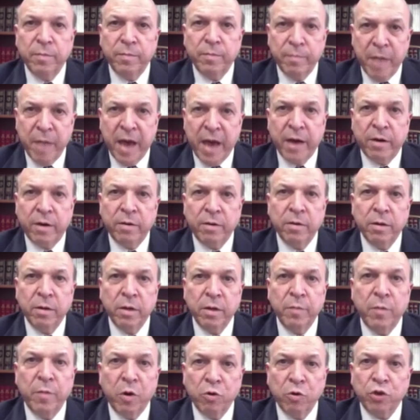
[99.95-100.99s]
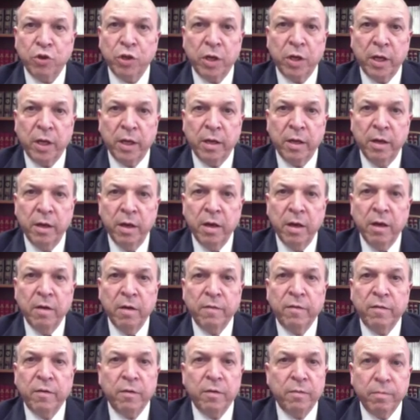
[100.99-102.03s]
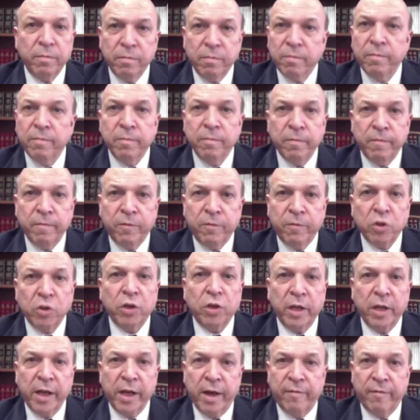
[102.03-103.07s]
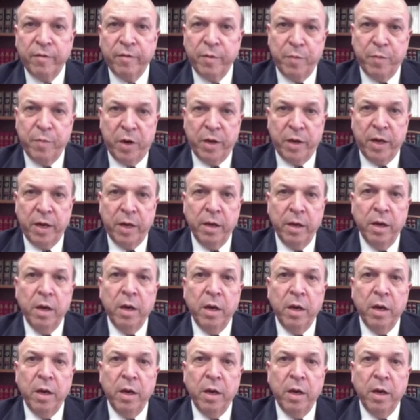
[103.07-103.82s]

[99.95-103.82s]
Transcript: matter emotionally for virtually everybody.